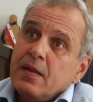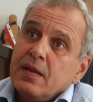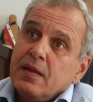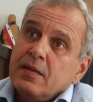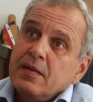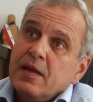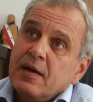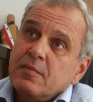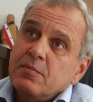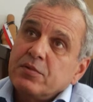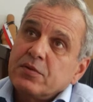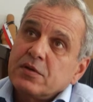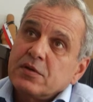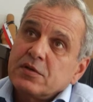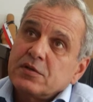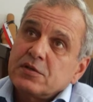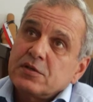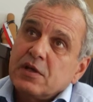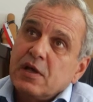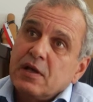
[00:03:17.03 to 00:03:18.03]
In
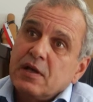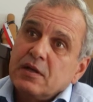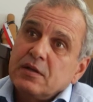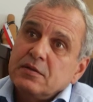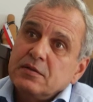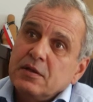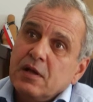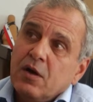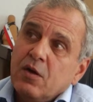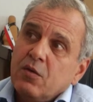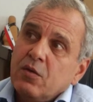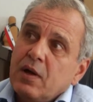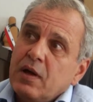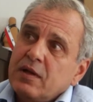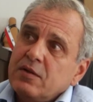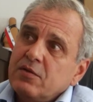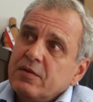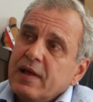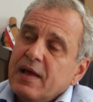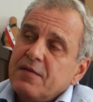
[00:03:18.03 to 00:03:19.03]
numbers, no,
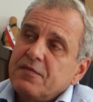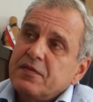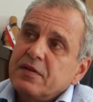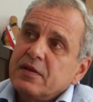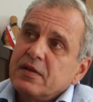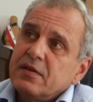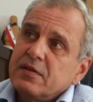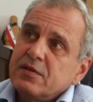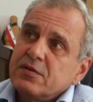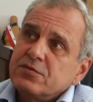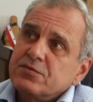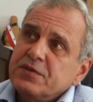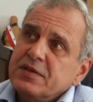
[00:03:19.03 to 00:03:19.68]
I don't have the